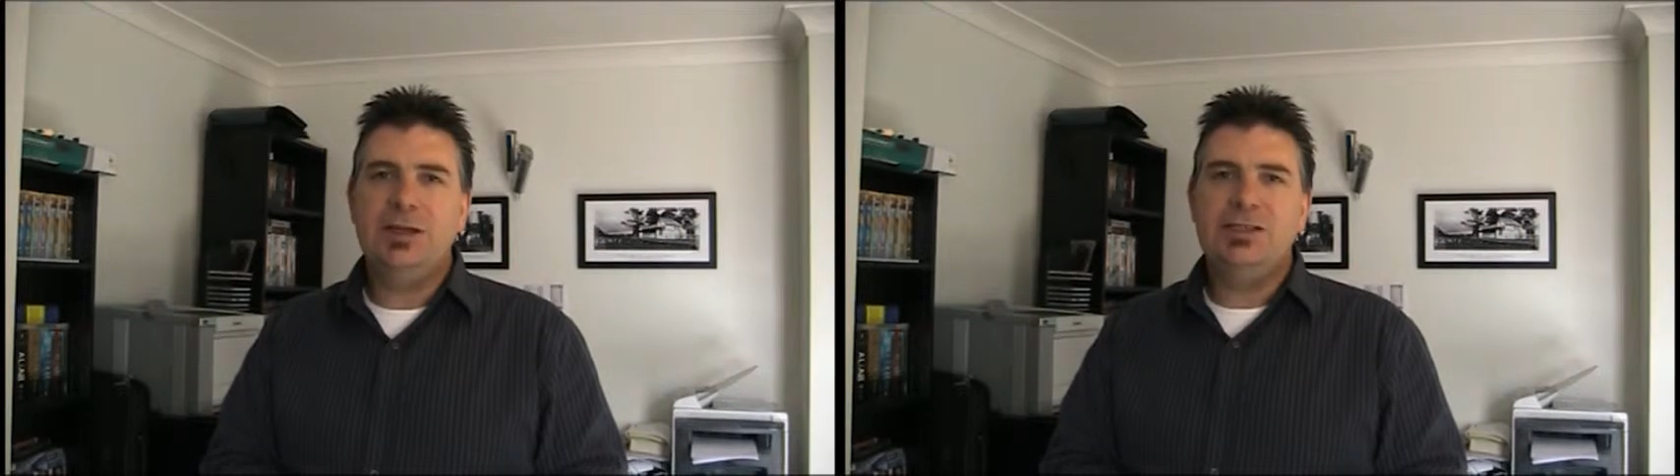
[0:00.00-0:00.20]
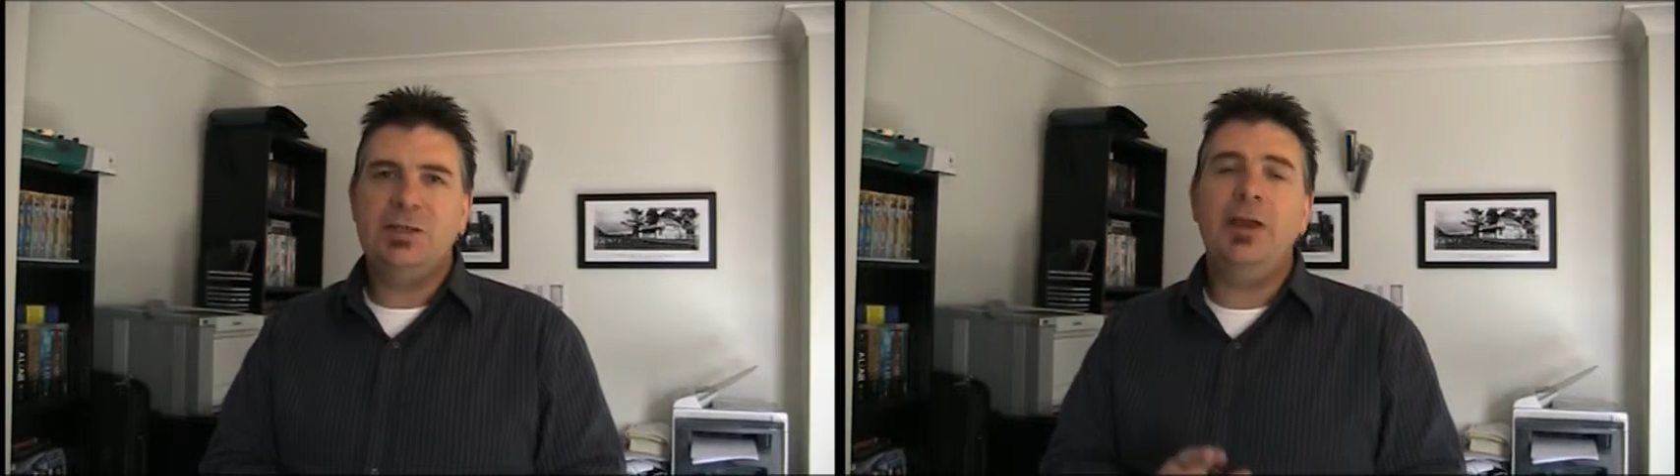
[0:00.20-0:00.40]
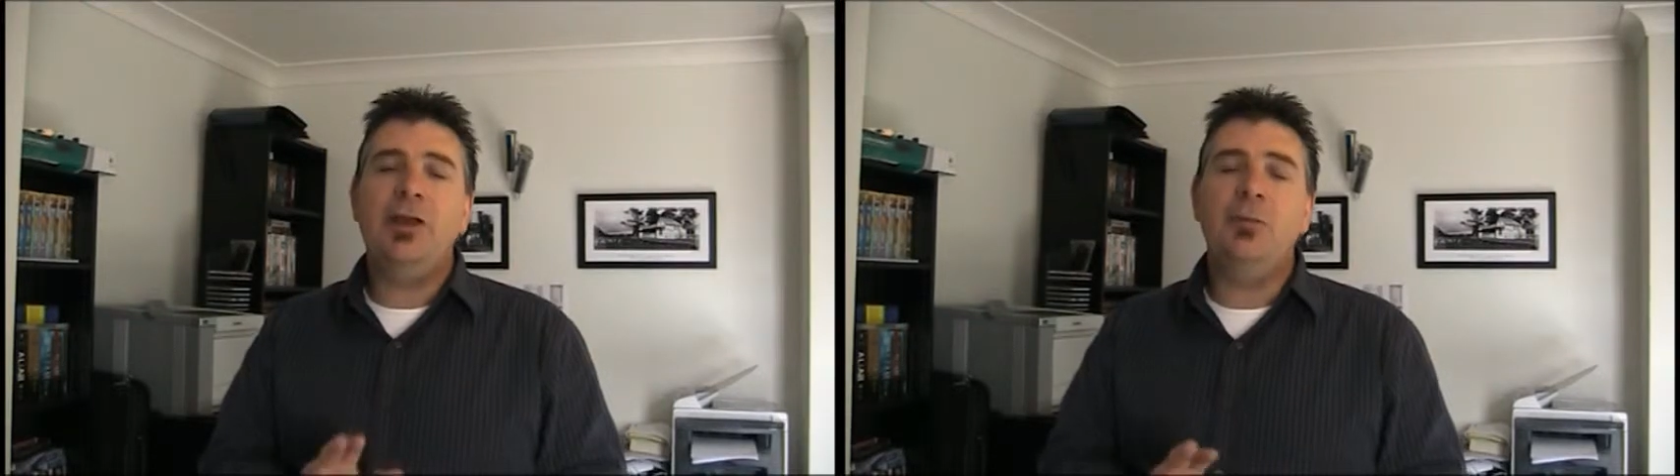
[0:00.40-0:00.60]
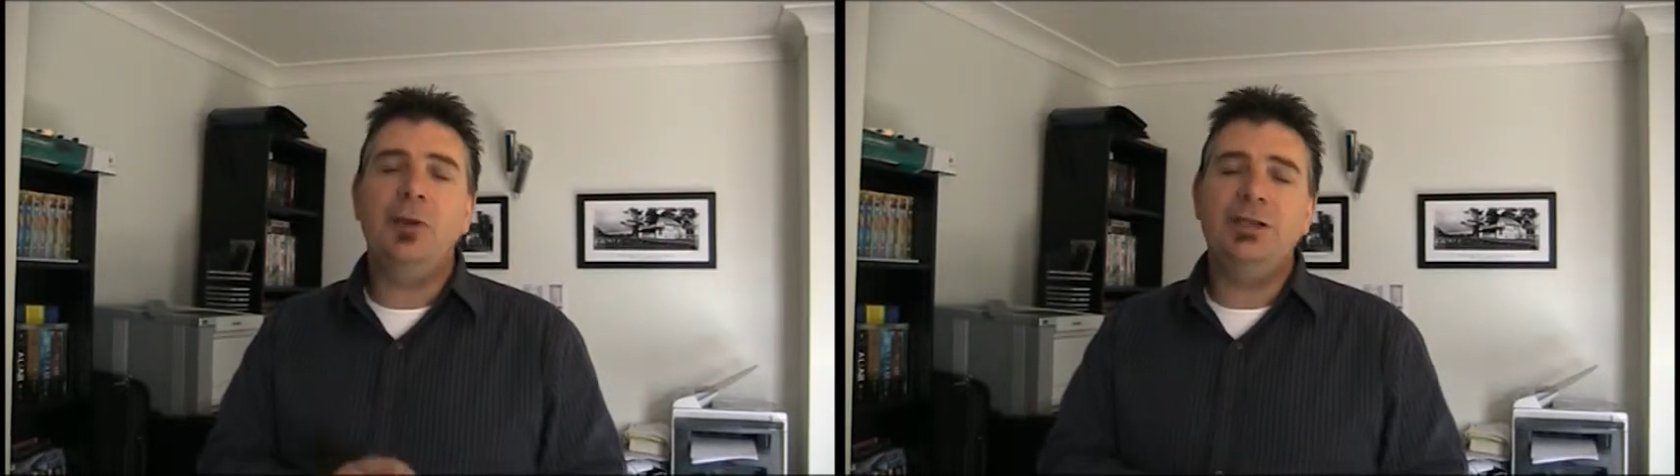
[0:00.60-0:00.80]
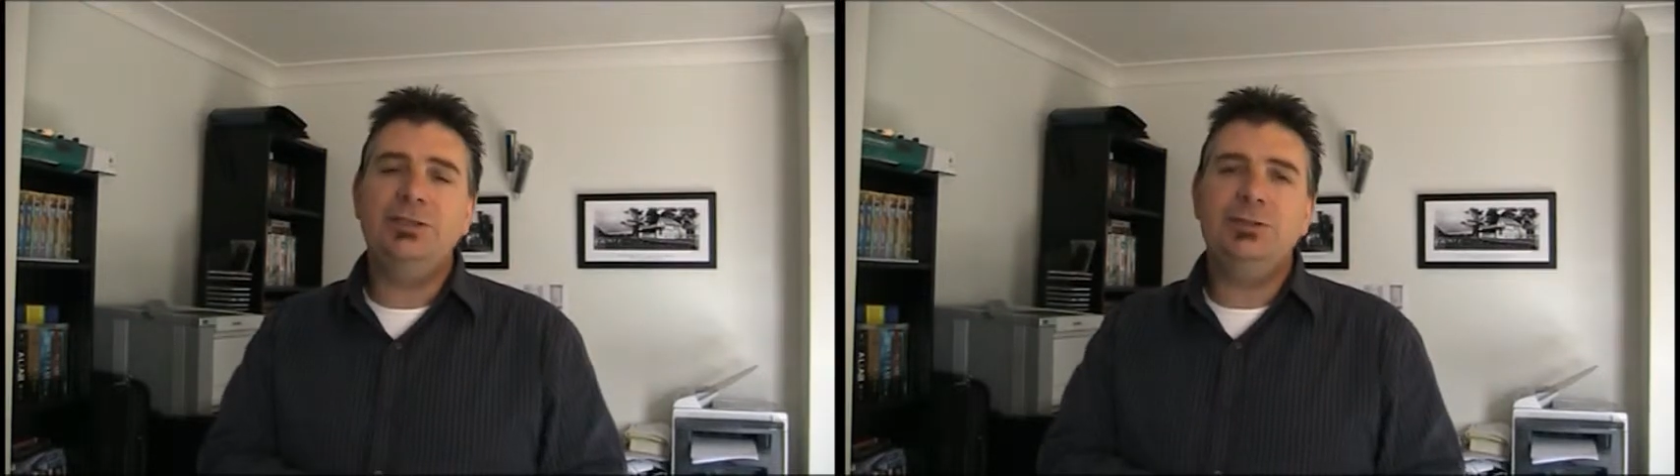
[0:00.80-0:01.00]
So may God
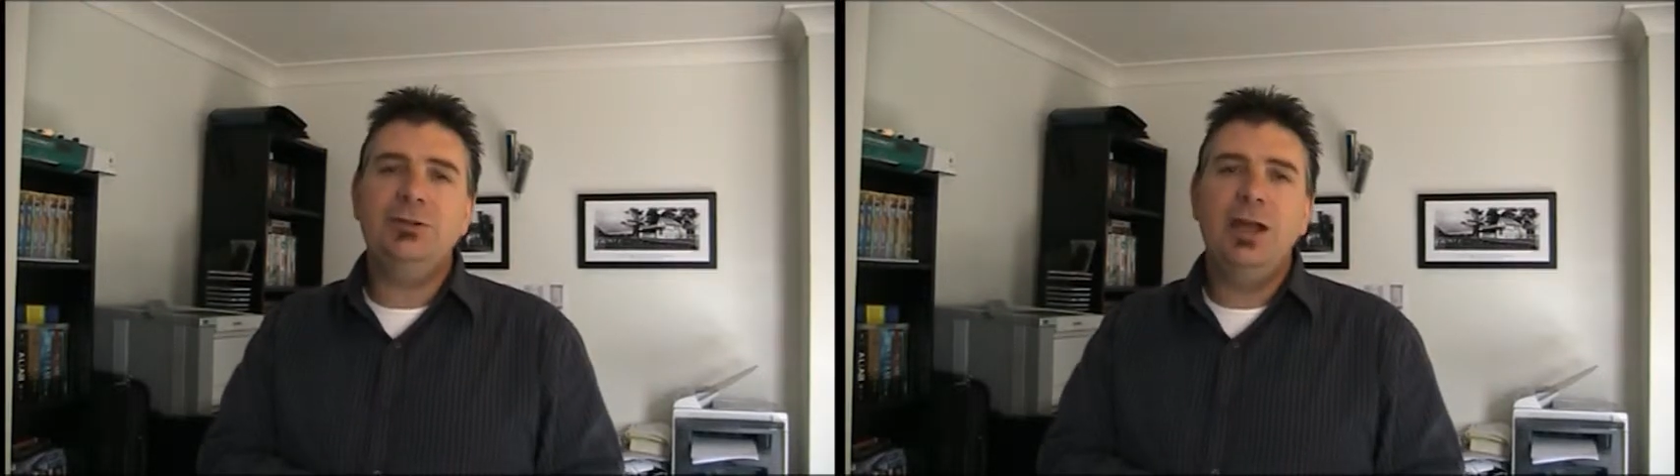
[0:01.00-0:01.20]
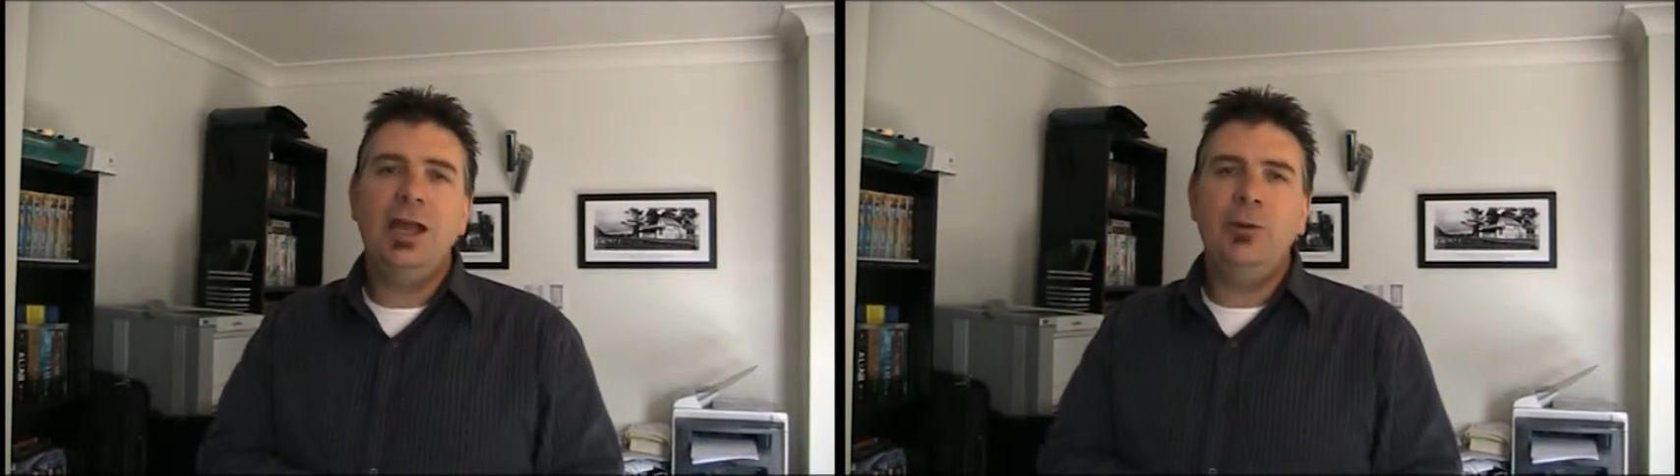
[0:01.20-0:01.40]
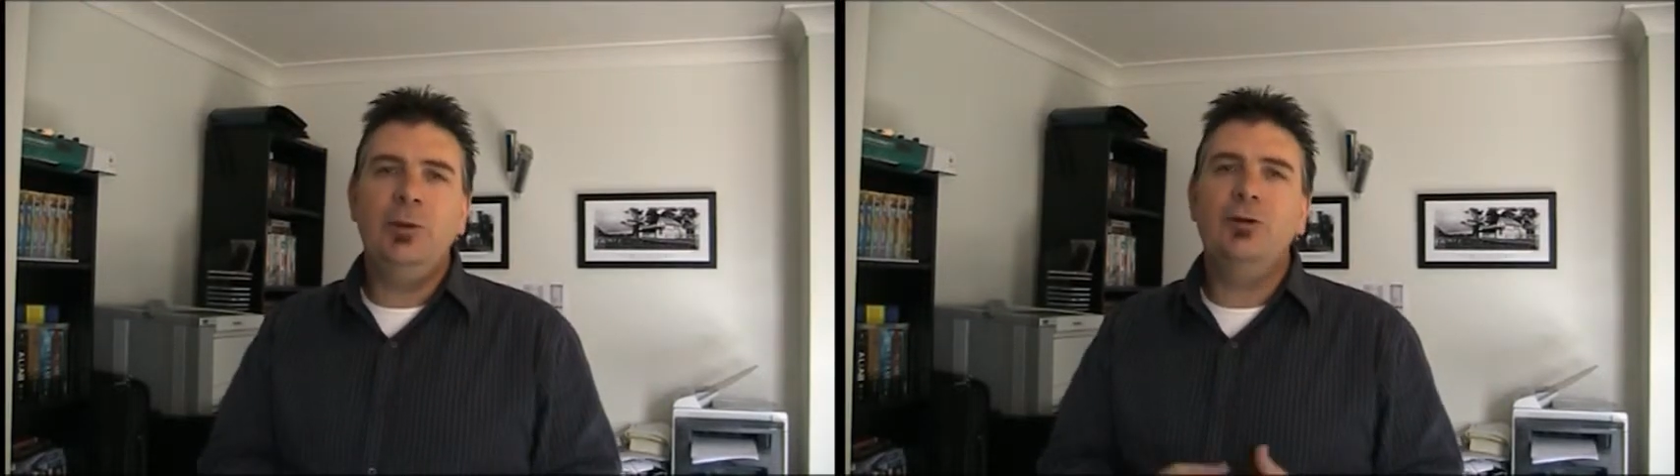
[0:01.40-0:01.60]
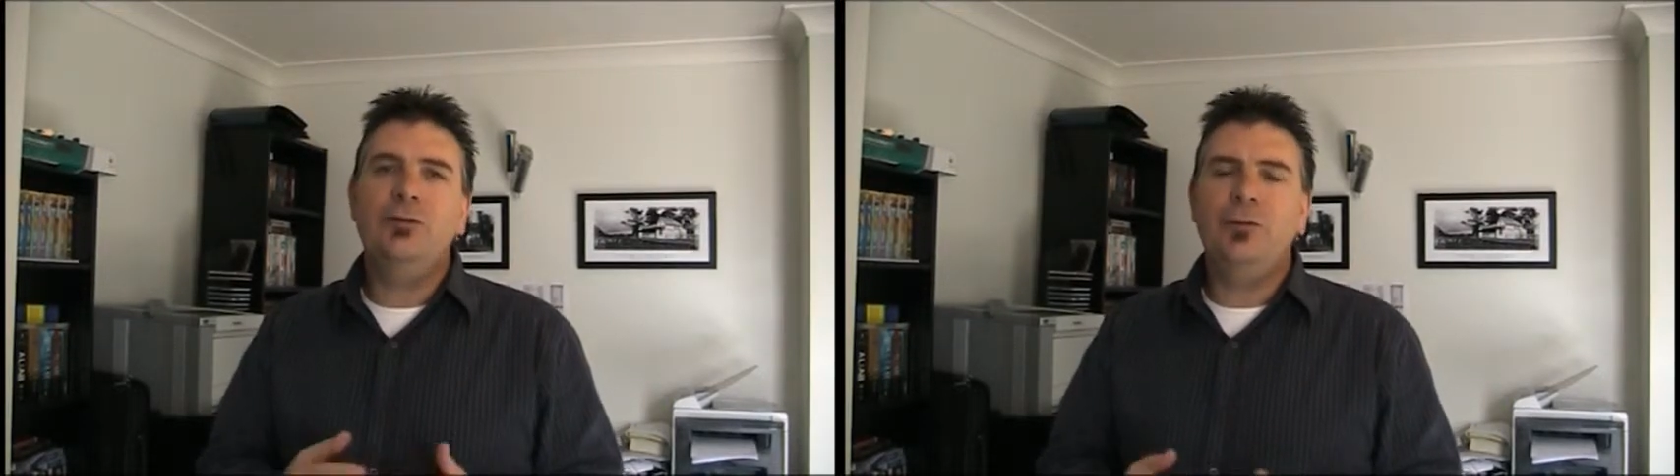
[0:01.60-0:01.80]
bless you, and we look